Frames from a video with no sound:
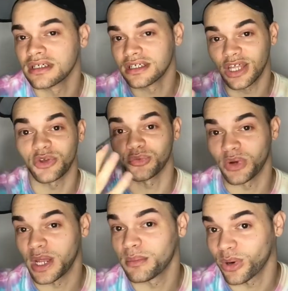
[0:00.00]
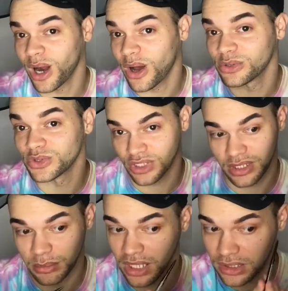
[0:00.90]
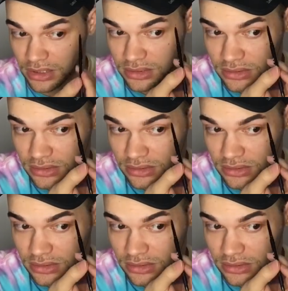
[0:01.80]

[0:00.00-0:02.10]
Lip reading: like red brow, use a lip liner.